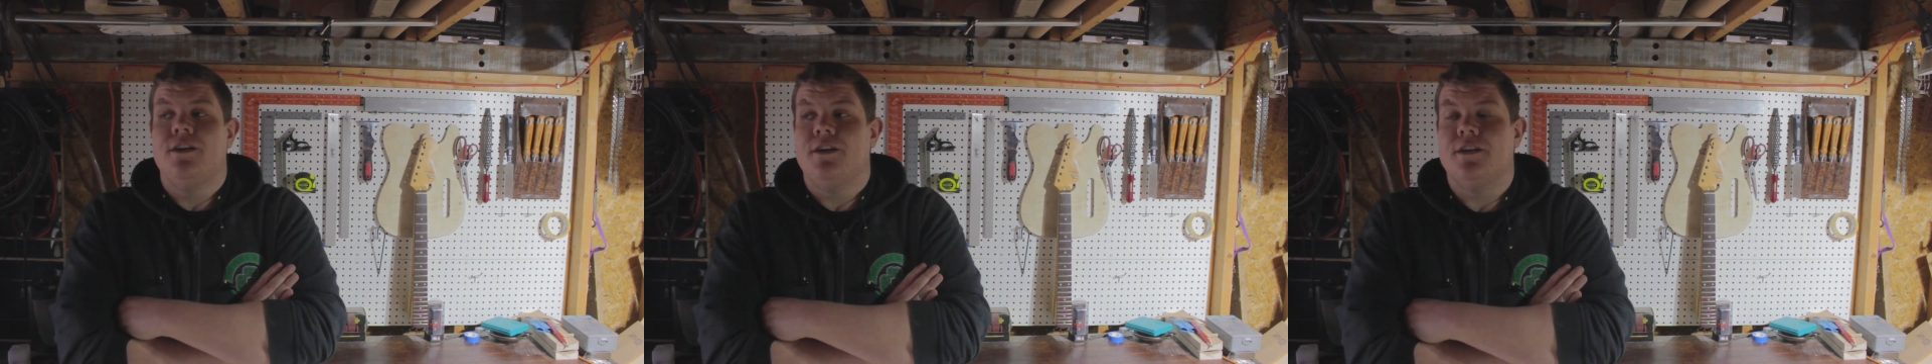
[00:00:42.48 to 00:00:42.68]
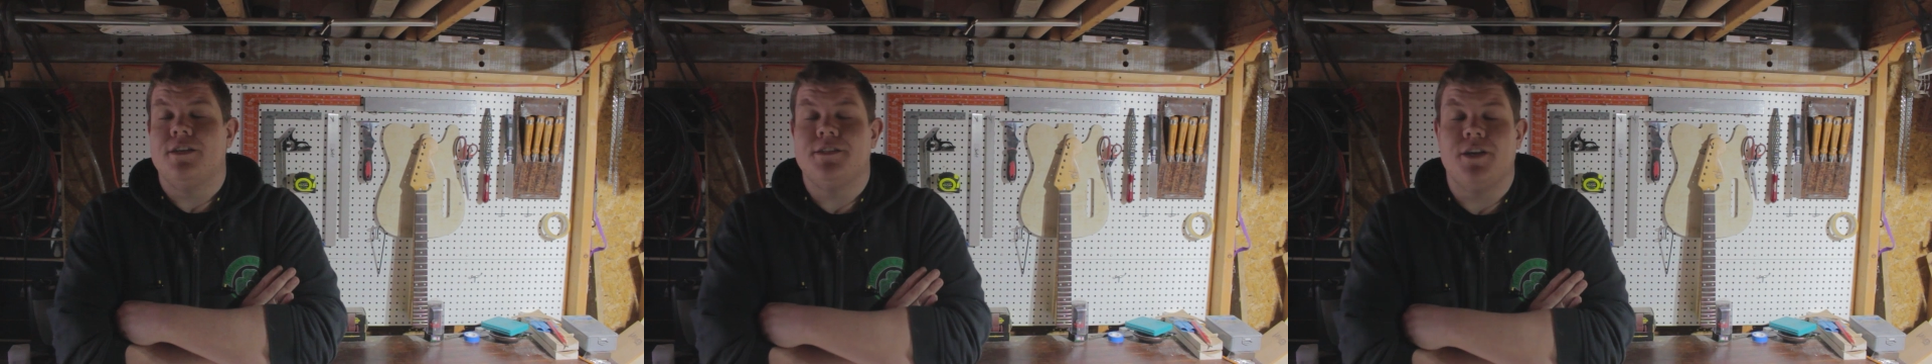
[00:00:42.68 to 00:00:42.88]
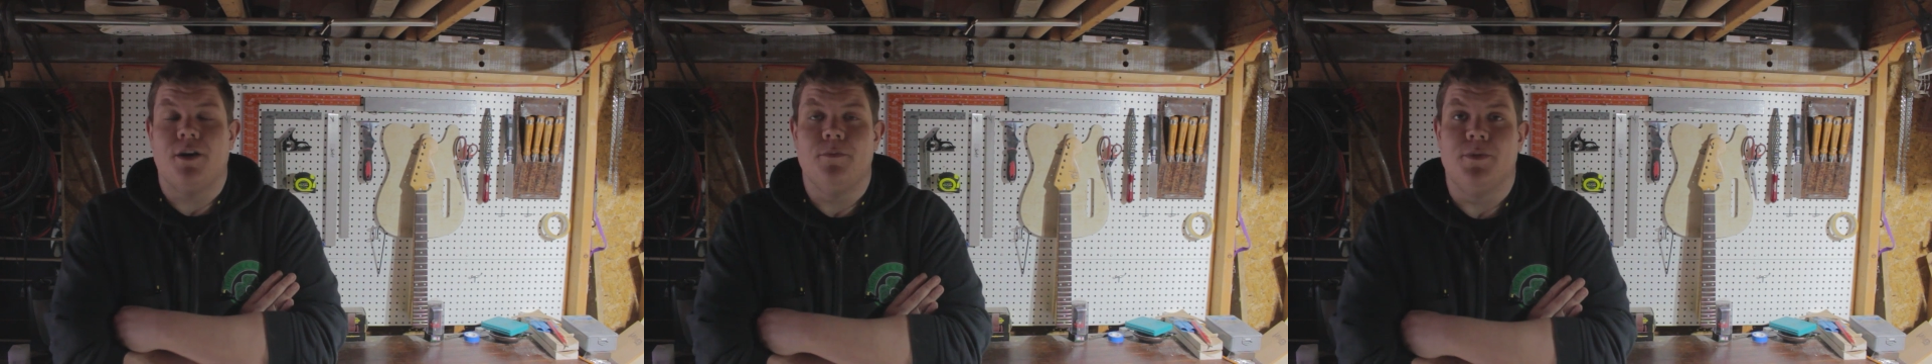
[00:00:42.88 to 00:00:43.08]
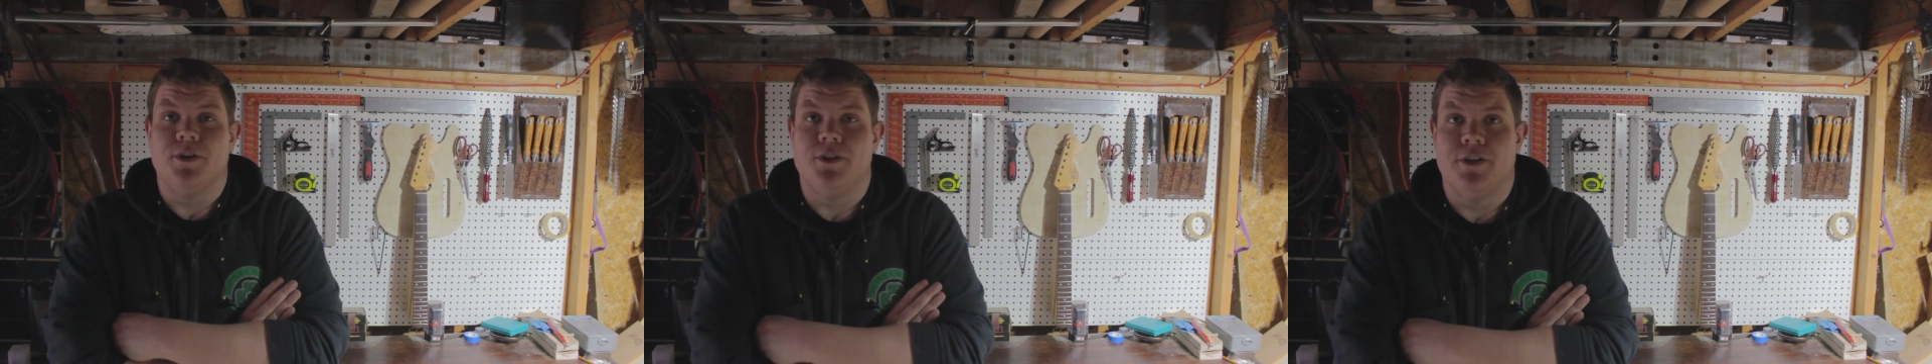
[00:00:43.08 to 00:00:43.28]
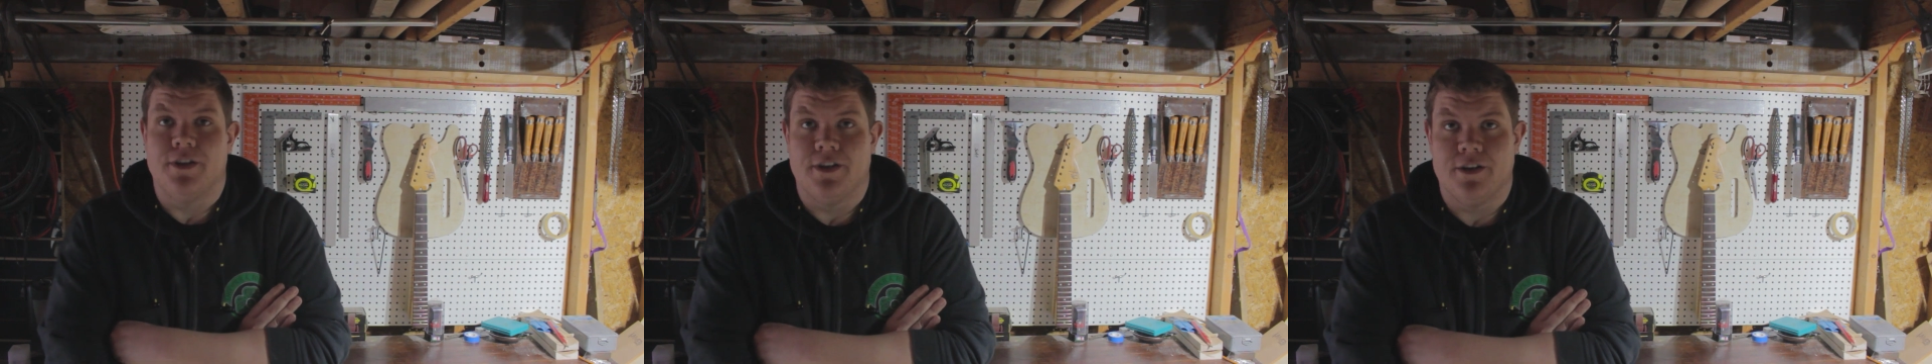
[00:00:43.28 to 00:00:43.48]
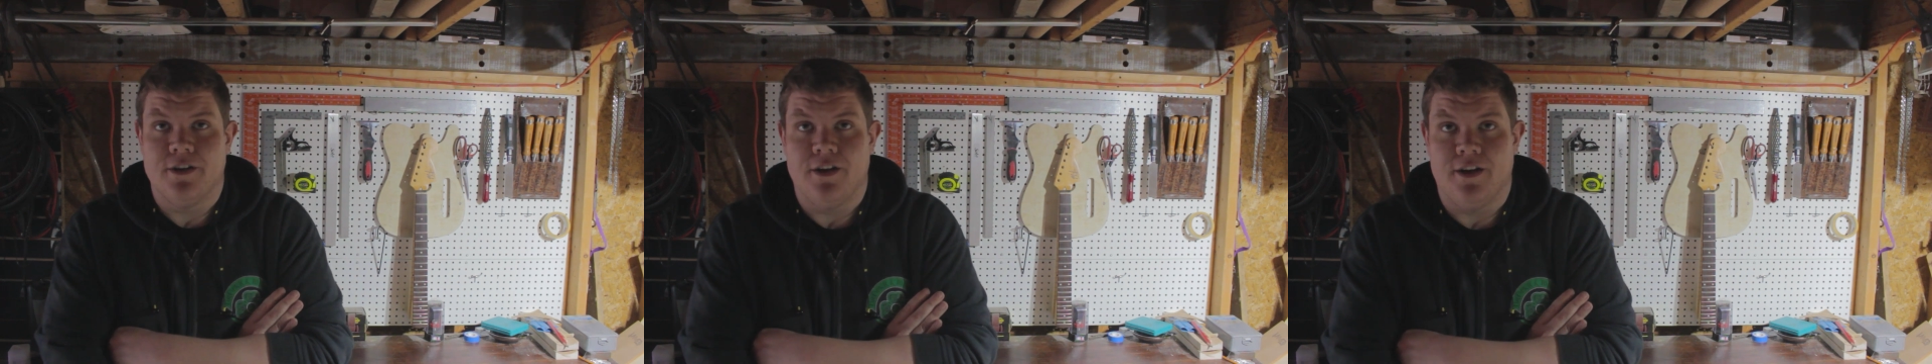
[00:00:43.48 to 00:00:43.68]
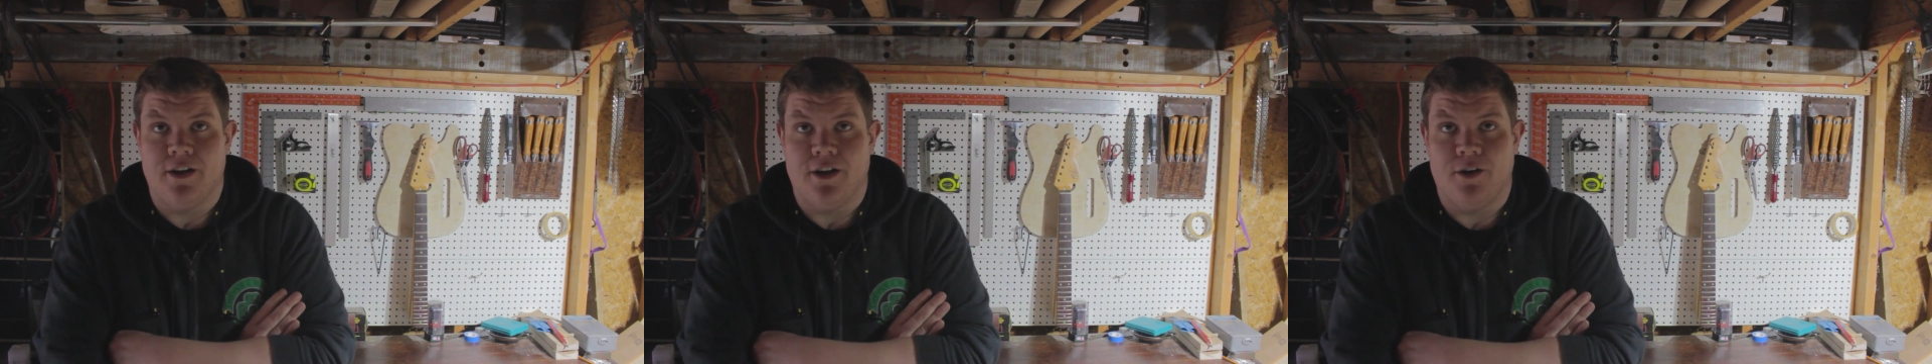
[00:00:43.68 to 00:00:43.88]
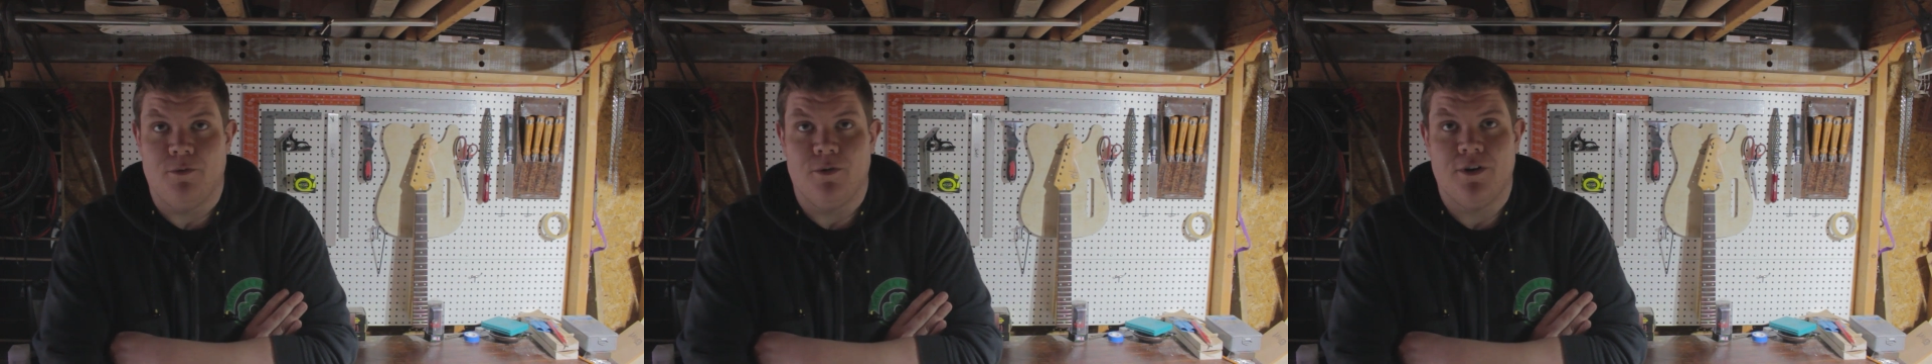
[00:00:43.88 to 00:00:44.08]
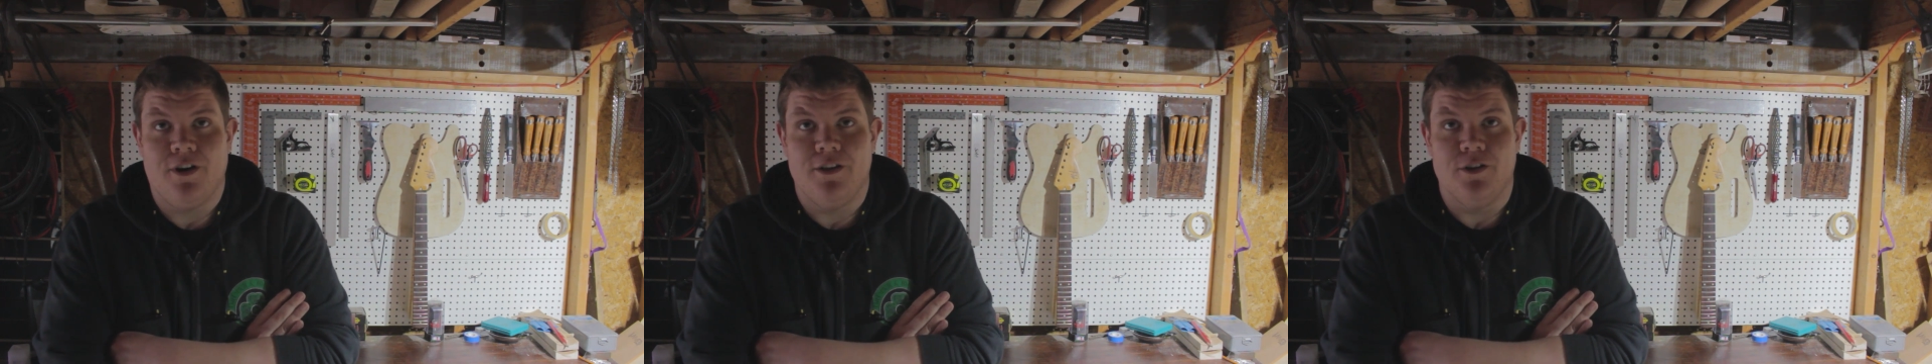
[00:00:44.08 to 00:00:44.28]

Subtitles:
guitar building. I won't call